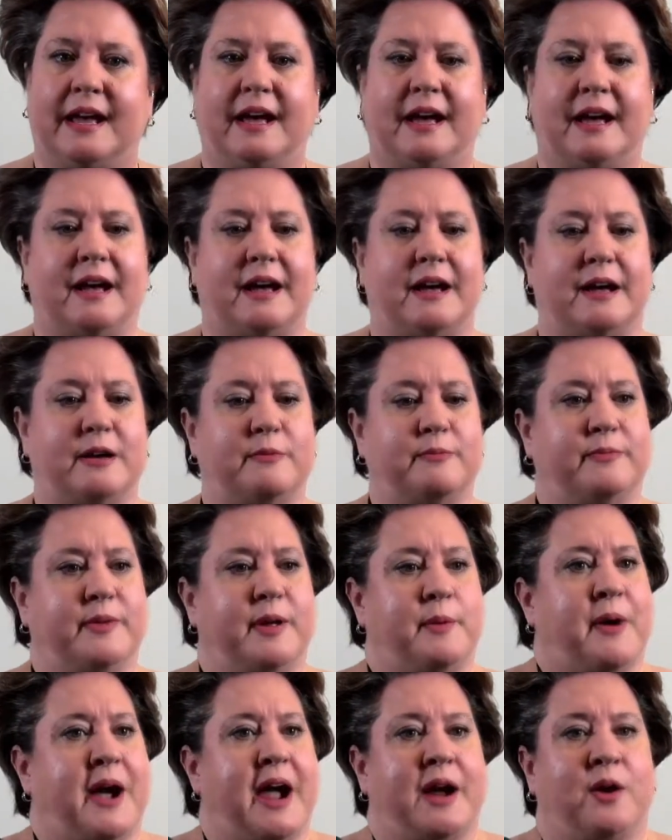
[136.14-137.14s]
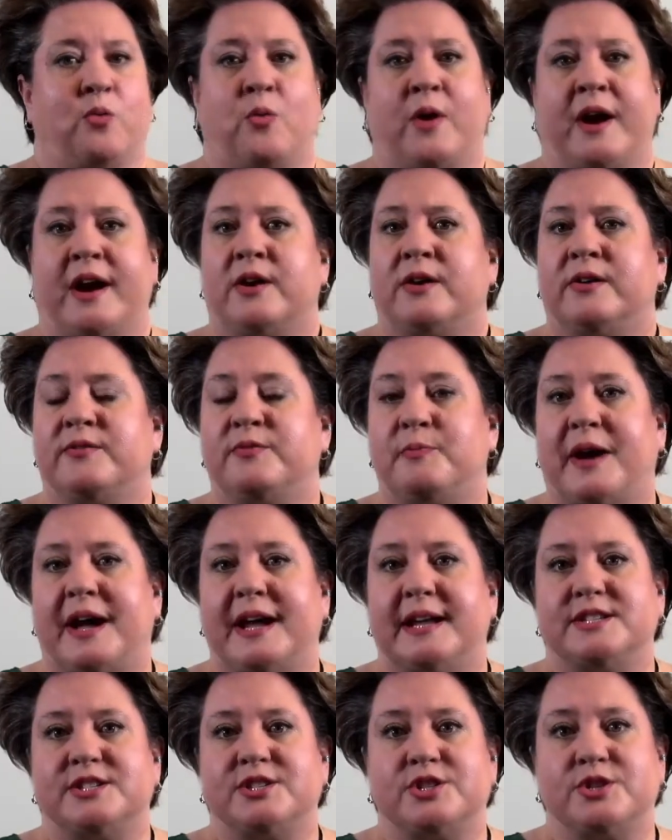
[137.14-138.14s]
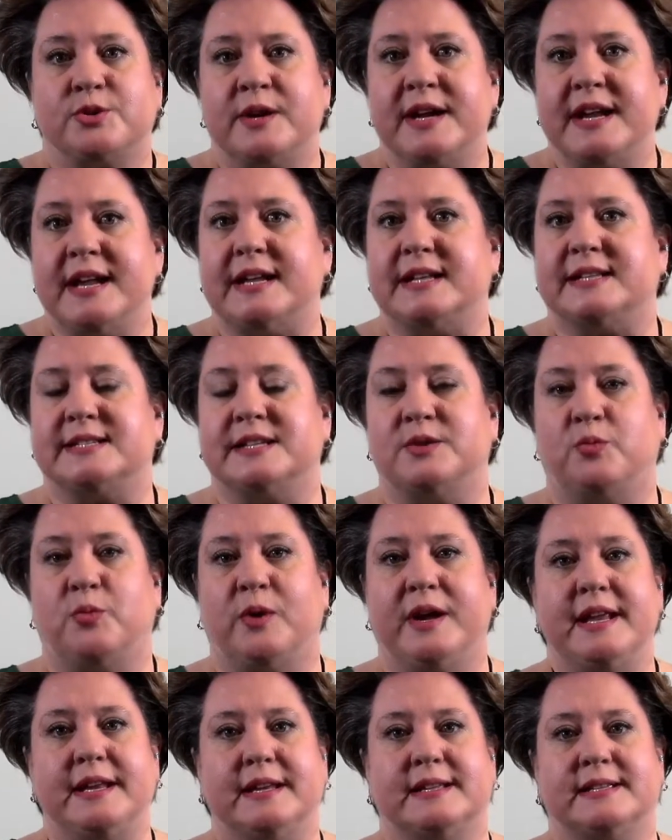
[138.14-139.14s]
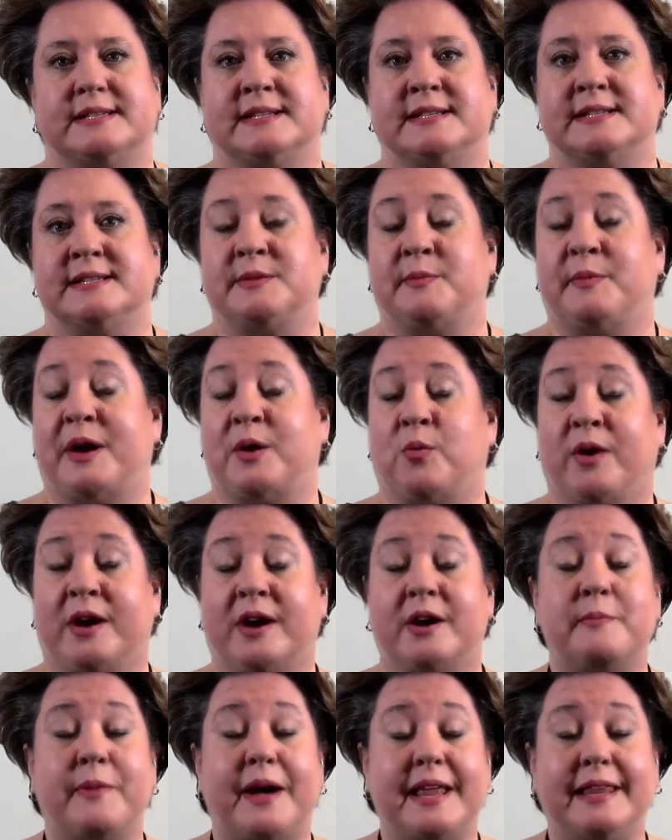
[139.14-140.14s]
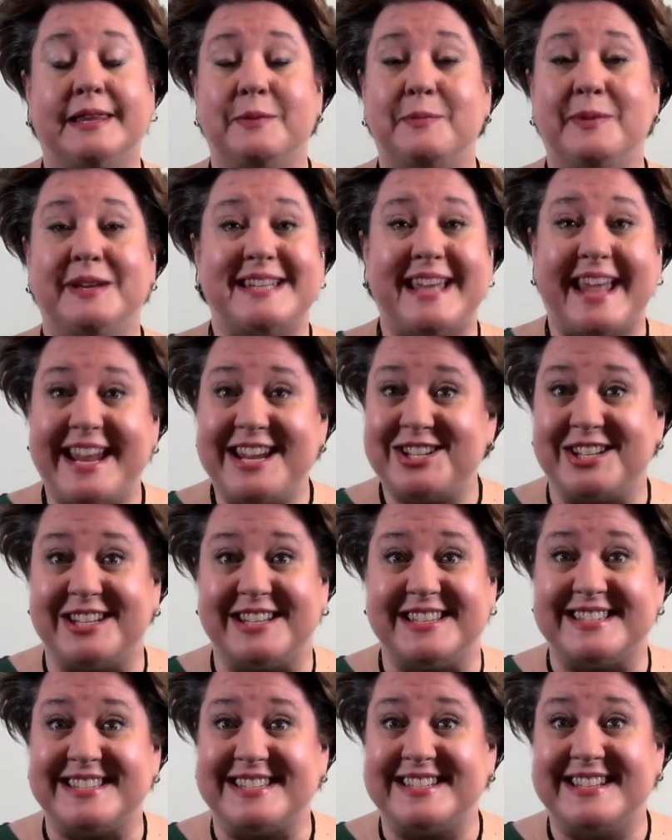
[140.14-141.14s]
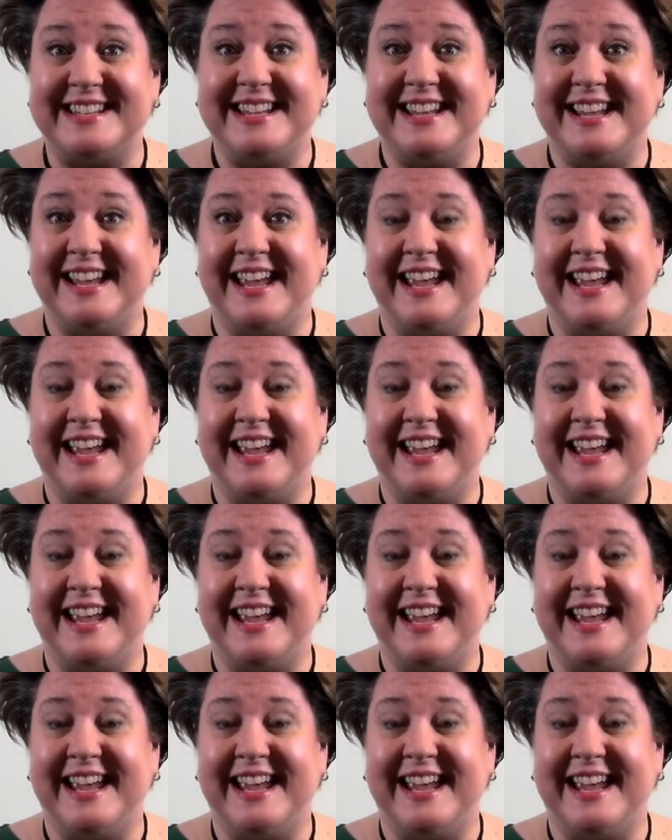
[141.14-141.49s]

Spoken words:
Am I aware of my strengths and weaknesses? Am I aware of my limitations?